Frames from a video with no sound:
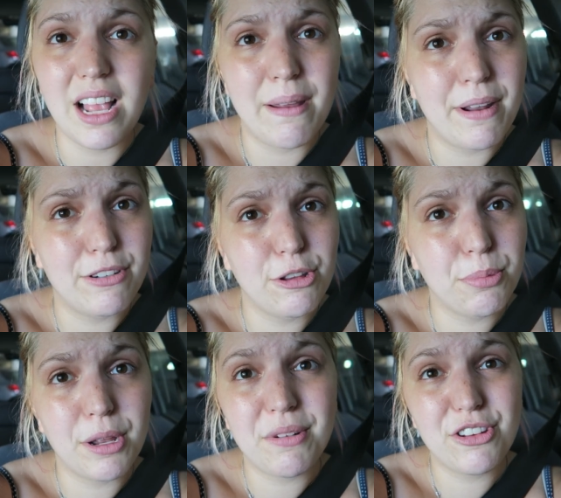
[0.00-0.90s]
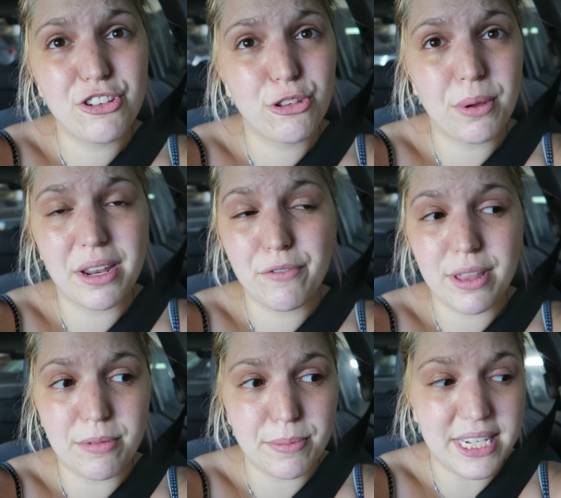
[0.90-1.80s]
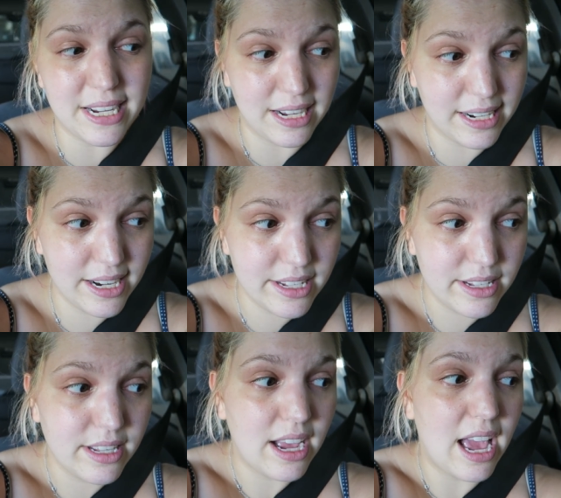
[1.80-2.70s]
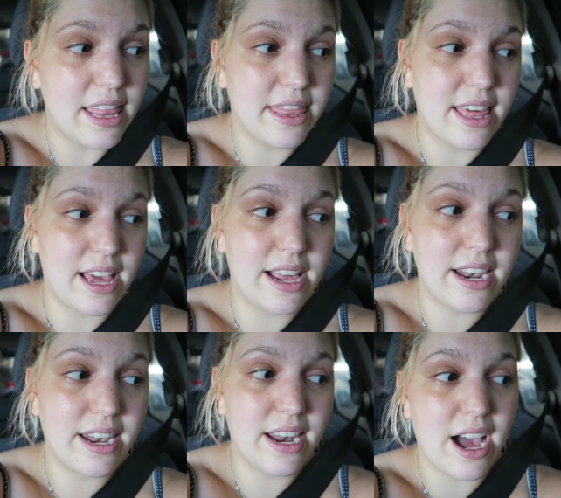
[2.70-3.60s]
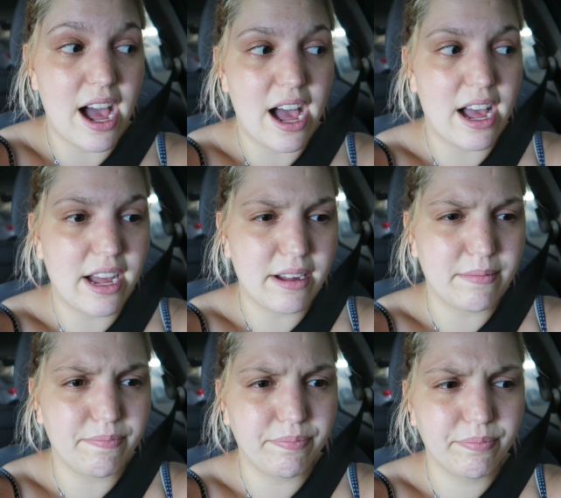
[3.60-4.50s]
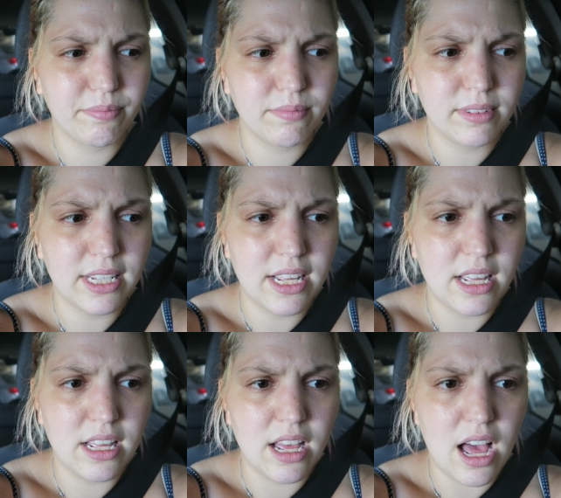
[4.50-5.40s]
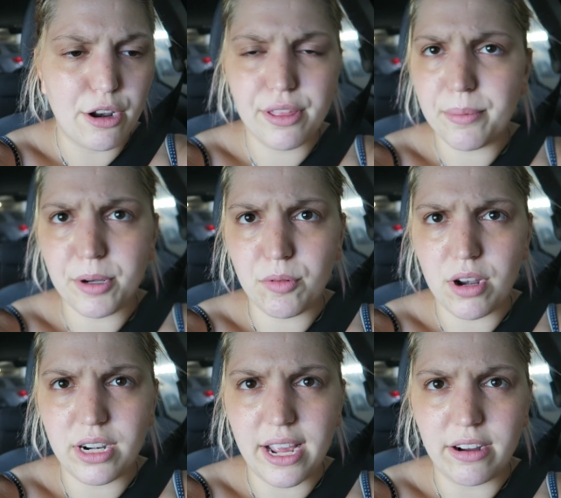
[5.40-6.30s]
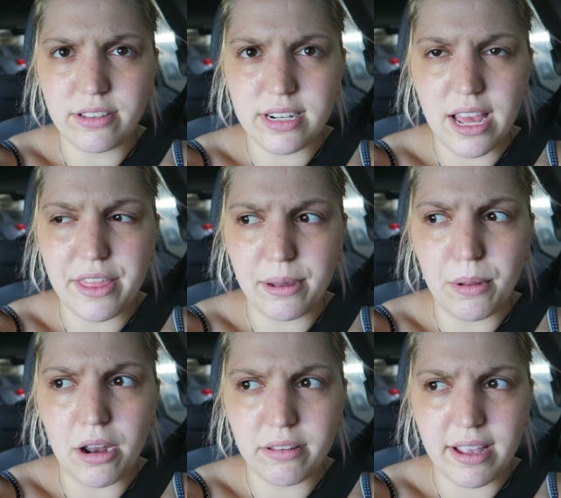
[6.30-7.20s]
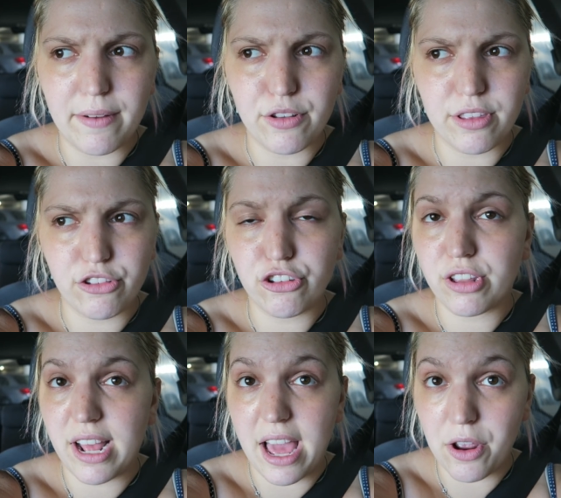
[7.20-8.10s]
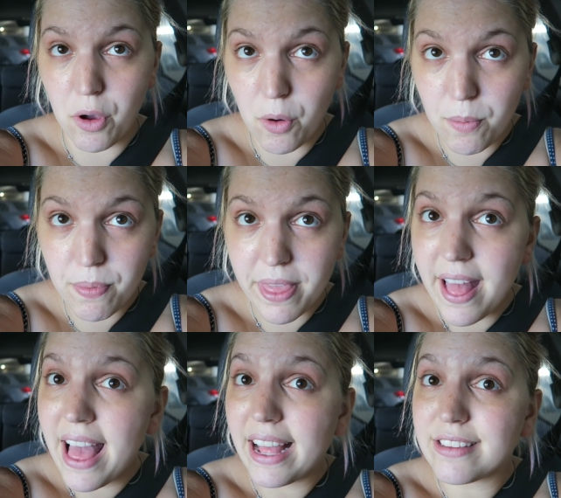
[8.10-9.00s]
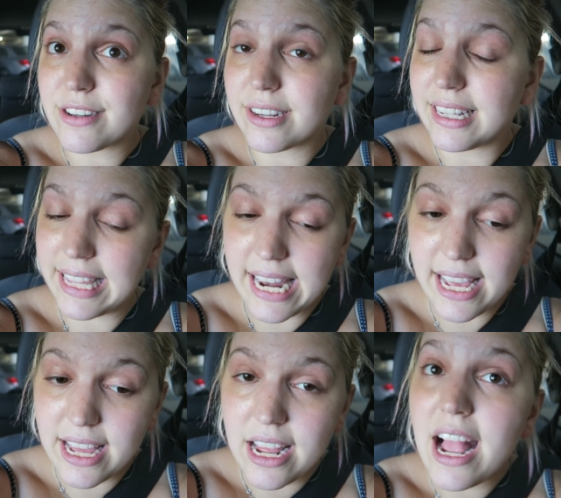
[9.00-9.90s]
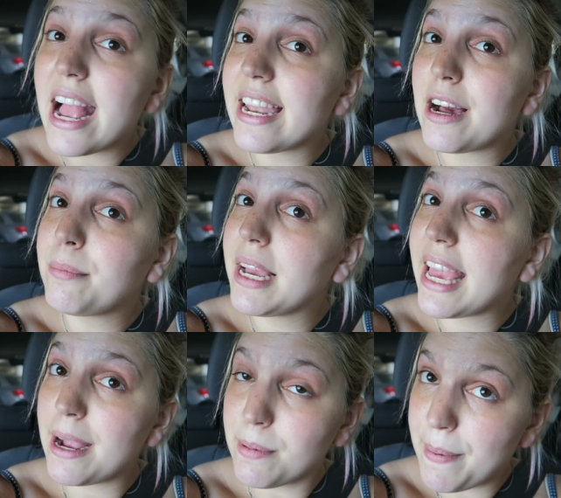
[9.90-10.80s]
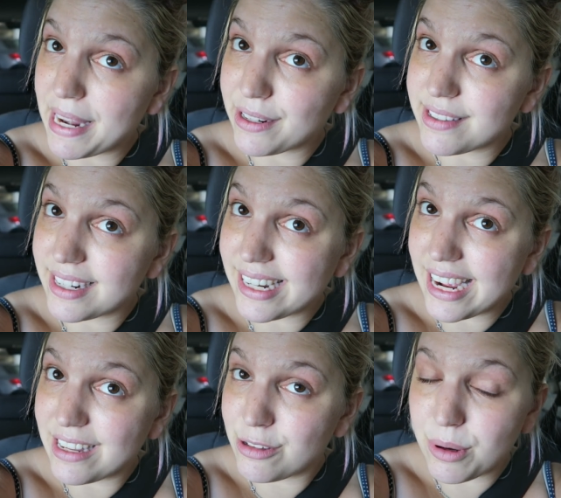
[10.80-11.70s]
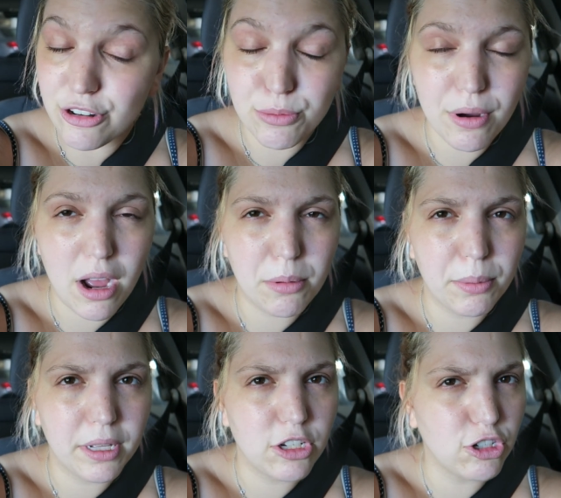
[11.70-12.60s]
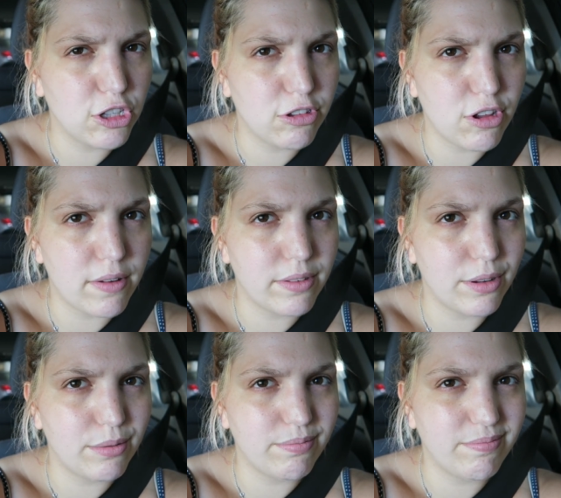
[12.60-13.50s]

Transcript: And now I'm just pretty much just waiting for them to be done. And then, I don't think I'm gonna run any errands tonight. I think I'm honestly, after this, just gonna head home and start cleaning. And now my camera battery is gonna die, so I should probably turn this off soon.